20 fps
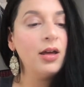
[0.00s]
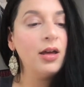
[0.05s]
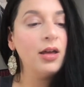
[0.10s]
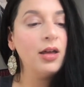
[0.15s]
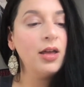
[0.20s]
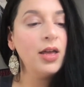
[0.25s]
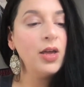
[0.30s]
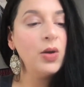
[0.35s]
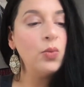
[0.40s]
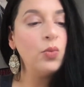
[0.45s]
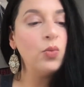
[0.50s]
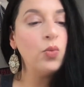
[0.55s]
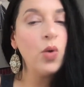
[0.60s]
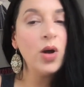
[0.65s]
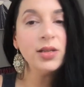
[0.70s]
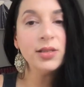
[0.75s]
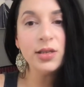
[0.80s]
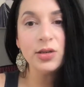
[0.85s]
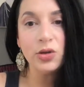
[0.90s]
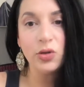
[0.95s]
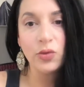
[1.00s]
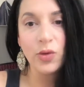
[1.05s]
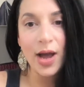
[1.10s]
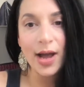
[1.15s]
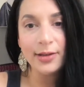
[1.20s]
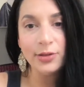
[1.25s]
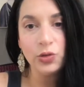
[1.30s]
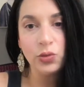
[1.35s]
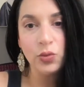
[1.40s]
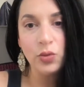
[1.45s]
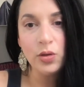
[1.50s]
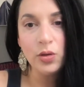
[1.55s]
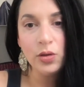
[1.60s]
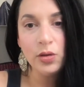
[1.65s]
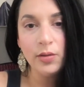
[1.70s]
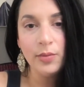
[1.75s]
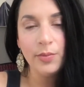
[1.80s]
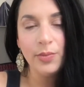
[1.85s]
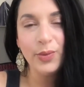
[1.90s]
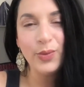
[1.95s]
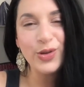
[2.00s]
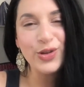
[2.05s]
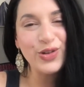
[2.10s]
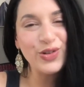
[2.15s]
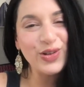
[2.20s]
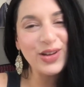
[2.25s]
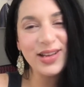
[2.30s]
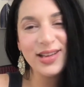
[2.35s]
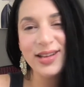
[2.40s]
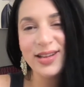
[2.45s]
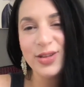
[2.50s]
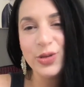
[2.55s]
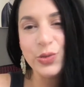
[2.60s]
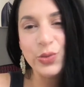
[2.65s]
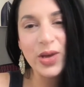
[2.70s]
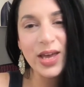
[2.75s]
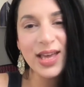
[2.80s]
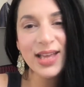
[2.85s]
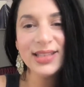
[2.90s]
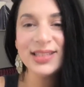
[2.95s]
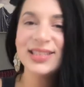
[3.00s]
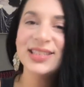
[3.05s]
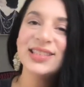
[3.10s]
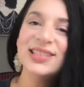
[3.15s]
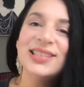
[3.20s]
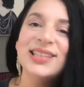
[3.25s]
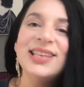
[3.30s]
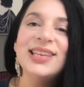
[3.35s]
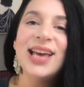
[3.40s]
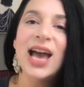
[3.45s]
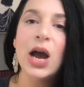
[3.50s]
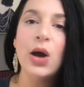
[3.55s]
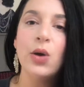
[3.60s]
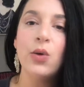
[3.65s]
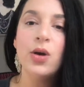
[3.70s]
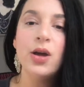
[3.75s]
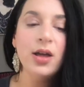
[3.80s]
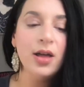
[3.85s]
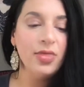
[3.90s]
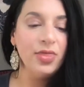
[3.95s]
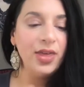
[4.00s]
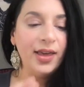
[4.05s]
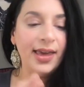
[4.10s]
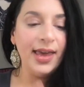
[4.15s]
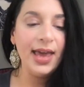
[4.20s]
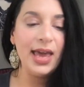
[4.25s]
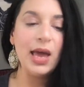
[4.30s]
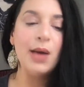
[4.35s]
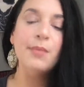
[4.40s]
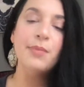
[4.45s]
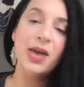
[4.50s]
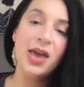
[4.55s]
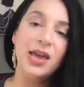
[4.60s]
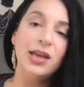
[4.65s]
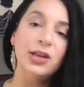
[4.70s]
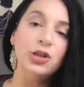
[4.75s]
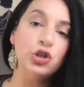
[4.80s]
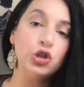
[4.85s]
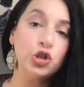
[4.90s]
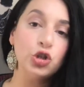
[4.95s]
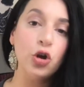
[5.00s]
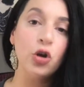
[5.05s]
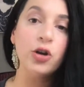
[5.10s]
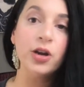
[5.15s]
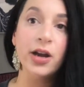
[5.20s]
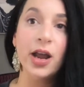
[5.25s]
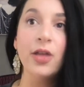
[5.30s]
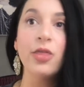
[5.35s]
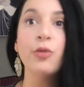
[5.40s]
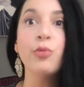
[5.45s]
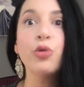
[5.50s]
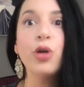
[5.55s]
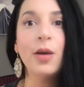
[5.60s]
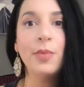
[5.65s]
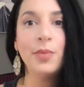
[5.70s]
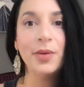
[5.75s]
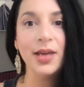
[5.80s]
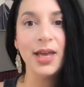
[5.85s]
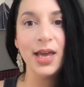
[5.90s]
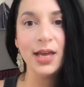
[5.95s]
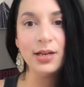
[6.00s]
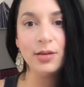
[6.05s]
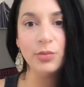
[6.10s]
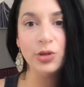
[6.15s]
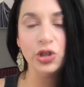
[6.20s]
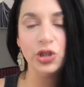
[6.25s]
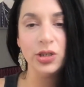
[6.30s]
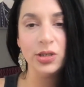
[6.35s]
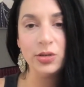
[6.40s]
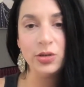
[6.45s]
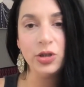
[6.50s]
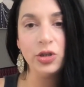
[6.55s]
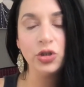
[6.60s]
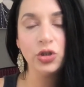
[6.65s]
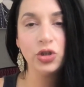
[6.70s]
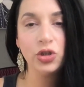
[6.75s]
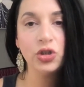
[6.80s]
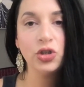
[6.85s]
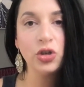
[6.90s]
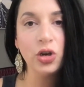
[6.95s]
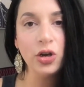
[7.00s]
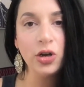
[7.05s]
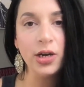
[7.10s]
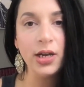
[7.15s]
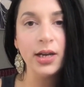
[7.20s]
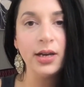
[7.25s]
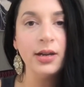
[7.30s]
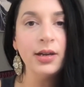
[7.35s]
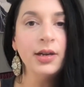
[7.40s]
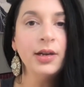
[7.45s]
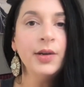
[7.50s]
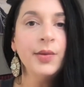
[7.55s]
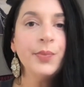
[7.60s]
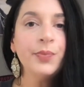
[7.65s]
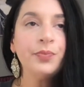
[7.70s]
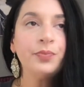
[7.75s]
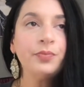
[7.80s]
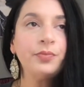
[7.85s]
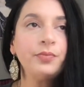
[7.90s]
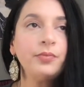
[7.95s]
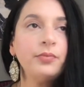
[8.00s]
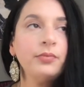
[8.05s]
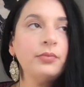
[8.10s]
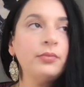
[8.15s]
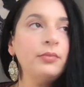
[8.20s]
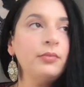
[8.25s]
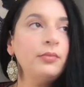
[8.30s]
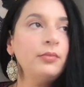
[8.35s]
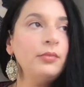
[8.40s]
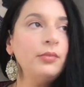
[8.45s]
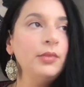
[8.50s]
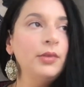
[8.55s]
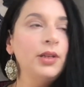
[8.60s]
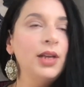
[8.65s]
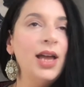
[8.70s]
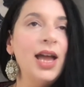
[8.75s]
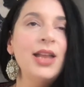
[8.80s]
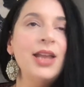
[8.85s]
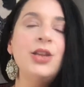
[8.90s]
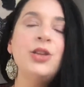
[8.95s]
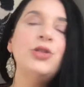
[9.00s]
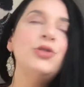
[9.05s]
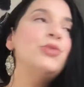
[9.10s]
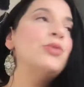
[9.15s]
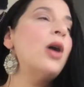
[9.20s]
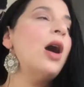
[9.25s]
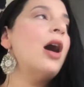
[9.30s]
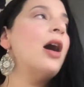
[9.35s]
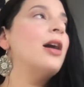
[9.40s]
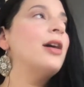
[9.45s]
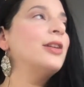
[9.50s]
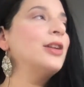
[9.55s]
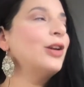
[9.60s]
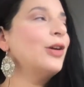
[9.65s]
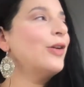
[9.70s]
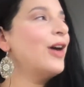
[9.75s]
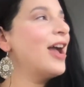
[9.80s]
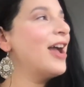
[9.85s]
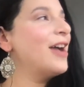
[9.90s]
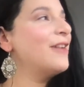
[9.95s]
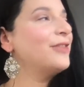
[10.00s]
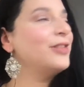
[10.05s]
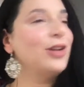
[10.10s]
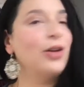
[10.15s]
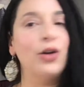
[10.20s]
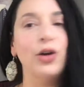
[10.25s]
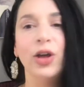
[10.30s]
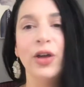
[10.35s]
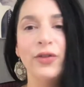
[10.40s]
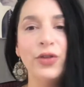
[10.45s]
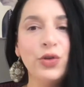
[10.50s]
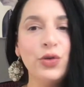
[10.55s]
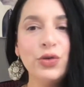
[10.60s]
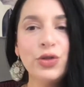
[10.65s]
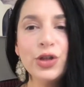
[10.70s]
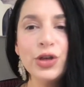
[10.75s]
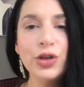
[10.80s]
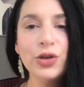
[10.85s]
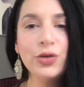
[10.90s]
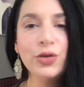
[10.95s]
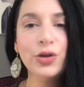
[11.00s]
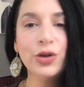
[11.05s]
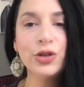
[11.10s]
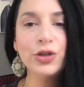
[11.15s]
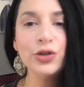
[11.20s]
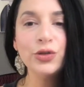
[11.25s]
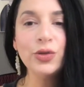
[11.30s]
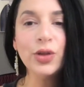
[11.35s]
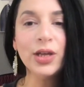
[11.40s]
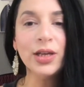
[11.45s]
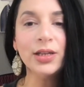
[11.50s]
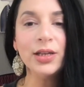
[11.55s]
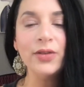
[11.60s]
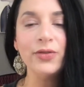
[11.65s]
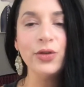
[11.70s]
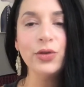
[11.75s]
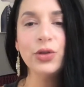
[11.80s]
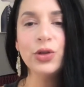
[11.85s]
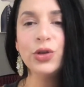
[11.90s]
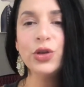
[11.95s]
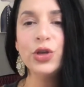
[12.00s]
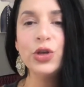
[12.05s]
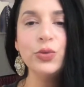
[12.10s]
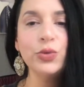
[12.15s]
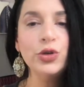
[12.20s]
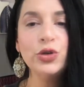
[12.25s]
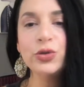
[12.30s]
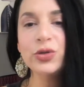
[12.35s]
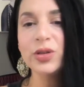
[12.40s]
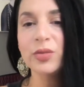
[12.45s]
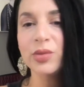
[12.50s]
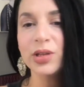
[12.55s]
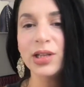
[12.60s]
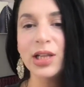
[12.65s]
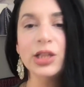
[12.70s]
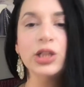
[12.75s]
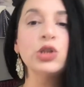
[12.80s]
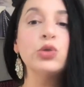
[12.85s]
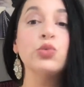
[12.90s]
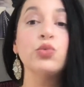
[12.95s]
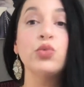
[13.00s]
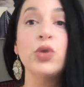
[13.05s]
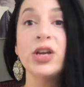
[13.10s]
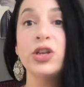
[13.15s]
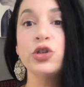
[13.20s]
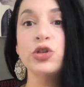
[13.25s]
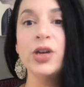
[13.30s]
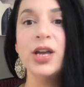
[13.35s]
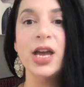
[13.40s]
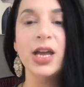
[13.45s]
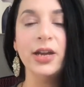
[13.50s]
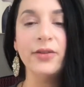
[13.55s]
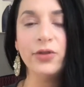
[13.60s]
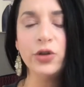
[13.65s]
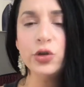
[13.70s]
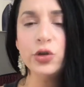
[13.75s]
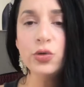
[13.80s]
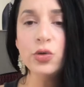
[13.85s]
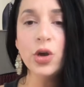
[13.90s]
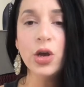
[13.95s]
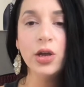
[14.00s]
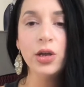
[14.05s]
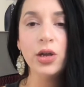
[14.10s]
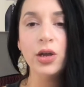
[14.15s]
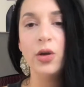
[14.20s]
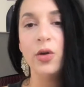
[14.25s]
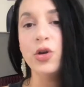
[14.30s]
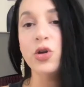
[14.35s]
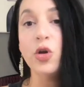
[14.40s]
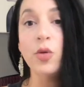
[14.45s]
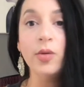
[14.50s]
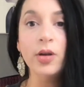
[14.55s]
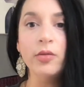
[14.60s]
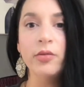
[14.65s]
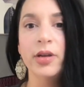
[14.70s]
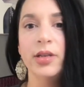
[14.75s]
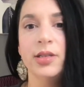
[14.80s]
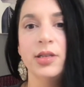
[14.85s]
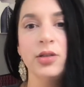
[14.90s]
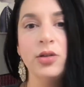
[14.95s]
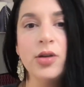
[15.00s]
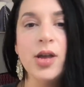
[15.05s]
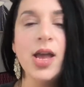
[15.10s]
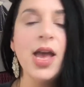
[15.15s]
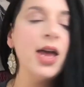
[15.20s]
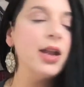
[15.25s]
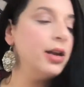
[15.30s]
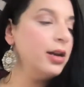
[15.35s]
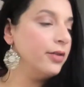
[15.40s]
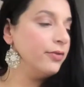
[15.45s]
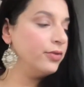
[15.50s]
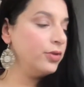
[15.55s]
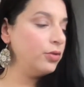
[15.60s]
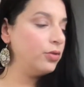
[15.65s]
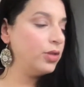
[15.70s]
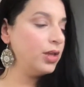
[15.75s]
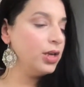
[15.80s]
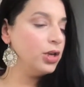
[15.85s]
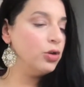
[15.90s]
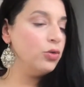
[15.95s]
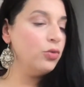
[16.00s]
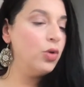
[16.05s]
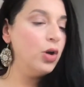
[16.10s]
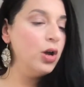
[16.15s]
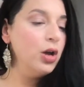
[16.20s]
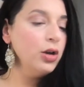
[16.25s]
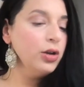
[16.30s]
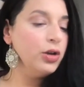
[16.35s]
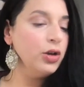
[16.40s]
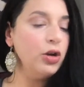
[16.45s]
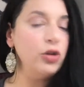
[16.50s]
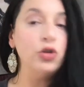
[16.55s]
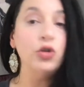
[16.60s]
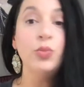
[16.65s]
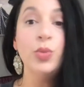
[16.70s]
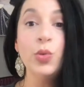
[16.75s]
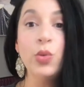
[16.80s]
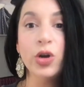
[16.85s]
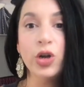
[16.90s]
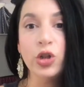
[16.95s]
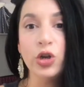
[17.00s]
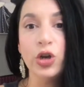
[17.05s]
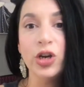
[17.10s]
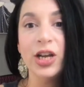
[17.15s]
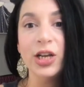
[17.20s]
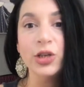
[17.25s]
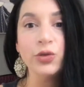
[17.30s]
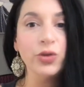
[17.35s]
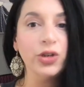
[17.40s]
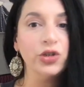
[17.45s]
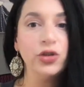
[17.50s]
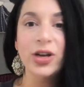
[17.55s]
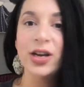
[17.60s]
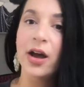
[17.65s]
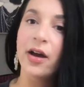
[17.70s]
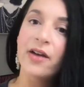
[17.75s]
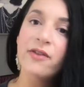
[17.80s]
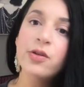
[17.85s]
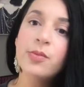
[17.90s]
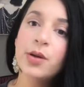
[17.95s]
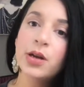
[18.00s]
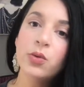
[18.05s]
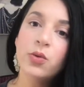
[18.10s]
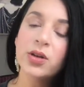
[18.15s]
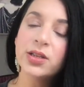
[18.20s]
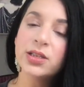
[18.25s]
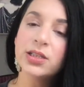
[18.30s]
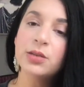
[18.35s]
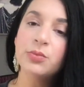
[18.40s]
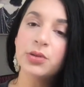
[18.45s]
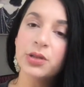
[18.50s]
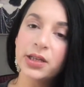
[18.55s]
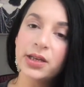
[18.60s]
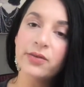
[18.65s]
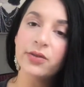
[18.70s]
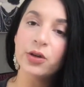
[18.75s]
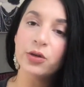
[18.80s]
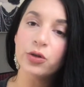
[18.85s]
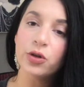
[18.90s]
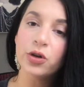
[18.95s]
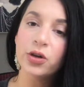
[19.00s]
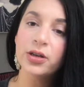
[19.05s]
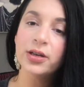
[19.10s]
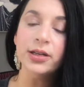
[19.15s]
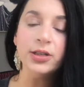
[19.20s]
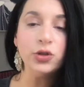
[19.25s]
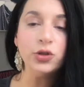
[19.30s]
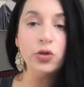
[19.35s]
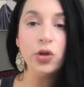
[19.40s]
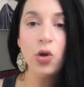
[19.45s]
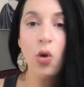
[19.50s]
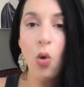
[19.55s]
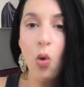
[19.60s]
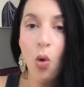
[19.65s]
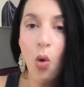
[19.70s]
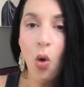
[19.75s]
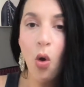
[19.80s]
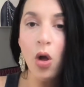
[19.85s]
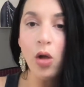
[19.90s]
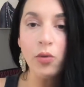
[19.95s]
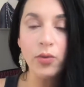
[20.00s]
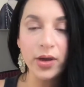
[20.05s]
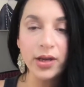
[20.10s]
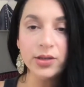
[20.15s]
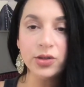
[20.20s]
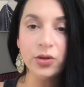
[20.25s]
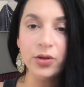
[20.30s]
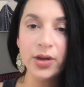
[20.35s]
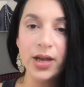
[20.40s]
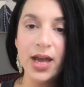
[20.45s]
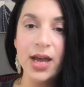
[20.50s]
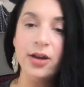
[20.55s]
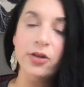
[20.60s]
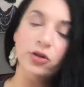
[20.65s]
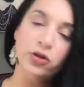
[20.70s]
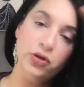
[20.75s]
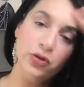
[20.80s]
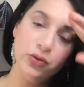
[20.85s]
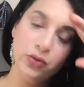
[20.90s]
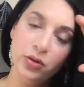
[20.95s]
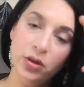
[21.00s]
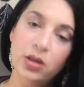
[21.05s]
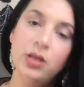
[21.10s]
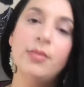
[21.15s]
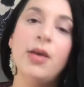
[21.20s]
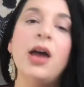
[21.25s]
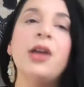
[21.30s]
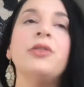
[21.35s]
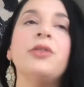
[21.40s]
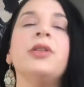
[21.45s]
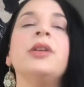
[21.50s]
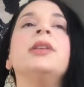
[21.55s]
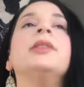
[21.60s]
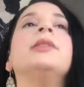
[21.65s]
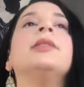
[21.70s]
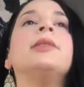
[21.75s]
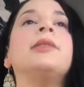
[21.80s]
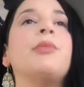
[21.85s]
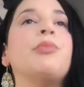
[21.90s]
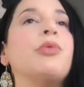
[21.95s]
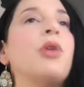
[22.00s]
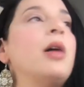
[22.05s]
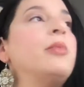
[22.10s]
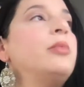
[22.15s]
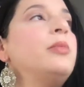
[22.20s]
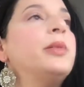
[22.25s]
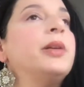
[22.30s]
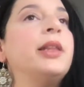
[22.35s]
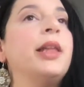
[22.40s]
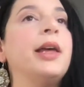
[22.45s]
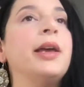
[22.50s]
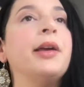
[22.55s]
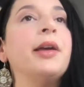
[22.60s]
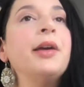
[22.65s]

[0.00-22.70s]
it wasn't gradual, but when you're a kid, you can't see how the campaign started, how the propaganda machine started. And if you think you could do this, if you think you would do something like this, raise your hand. If and nobody raises their hand. And if you think you'd be one of the good guys, raise your hand. Everybody wants to believe they're the good guys, so they all raise their hand. And the truth of the matter is that probably like